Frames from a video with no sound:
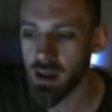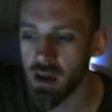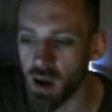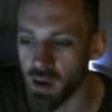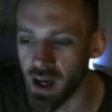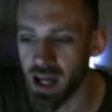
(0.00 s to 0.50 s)

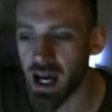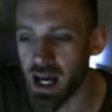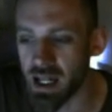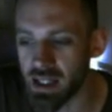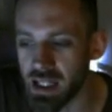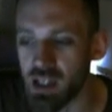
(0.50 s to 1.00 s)
alright?
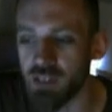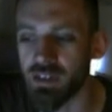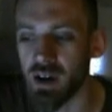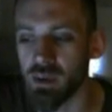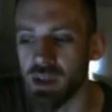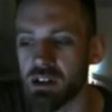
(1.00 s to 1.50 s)
And then you
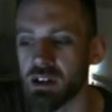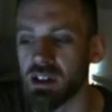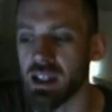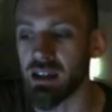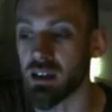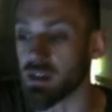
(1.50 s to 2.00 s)
found this at
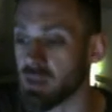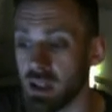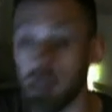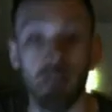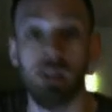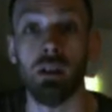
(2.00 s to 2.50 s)
the end of
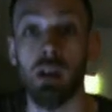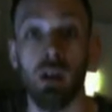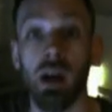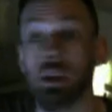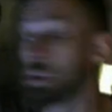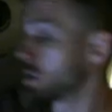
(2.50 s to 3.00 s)
it.
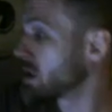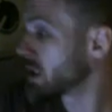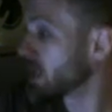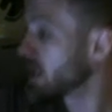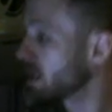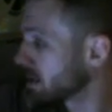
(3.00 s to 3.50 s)
Alright, you see that
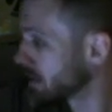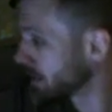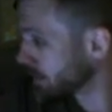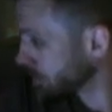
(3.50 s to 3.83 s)
later.